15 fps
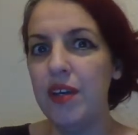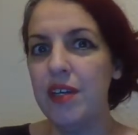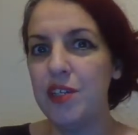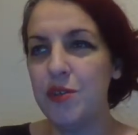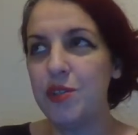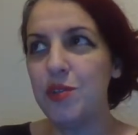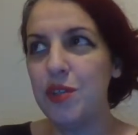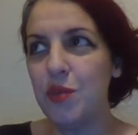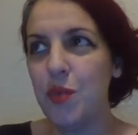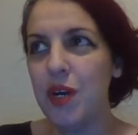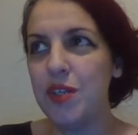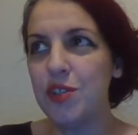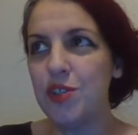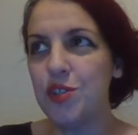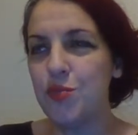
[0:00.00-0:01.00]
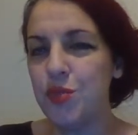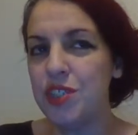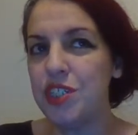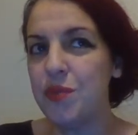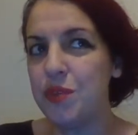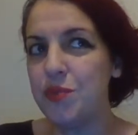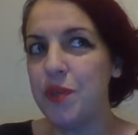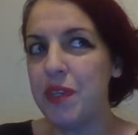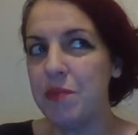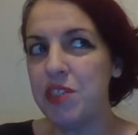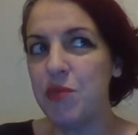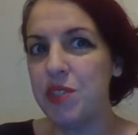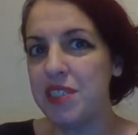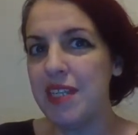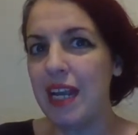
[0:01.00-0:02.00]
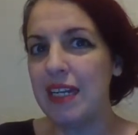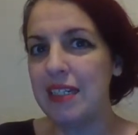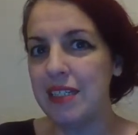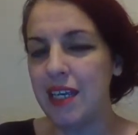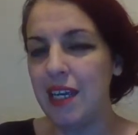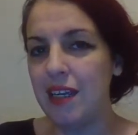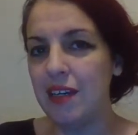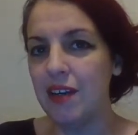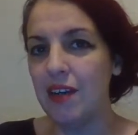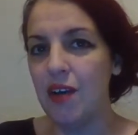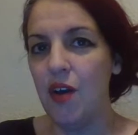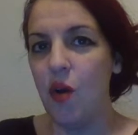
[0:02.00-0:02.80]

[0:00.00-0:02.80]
She was 21. So when she was with him, she was 19.